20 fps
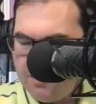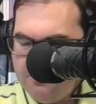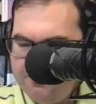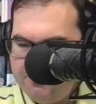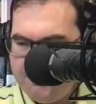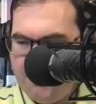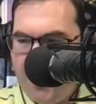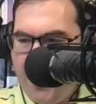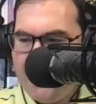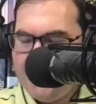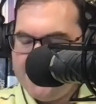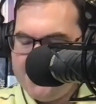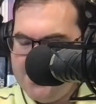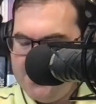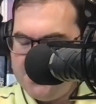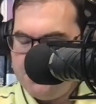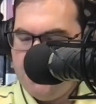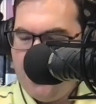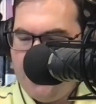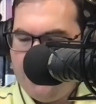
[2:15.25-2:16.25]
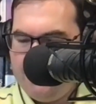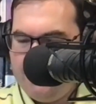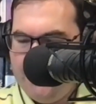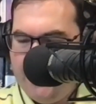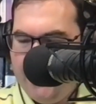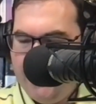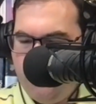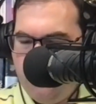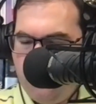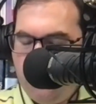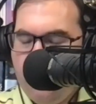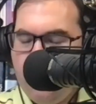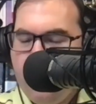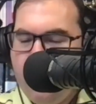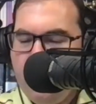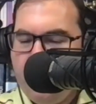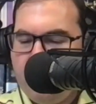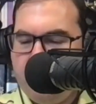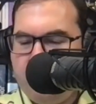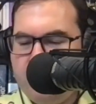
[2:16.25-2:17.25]
France has made illegal
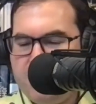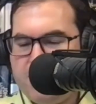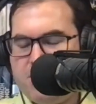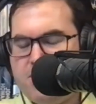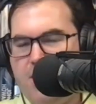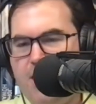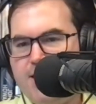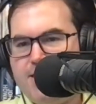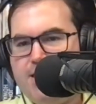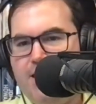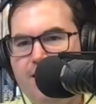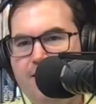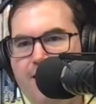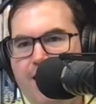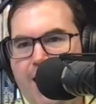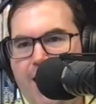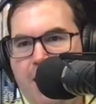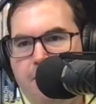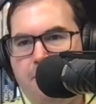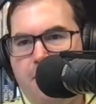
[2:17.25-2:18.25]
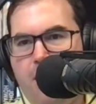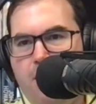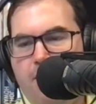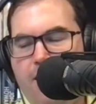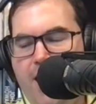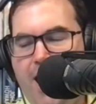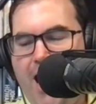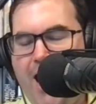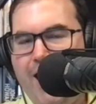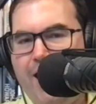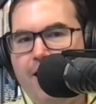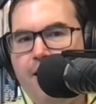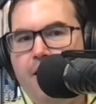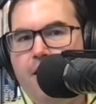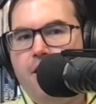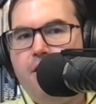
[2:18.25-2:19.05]
criticizing the mRNA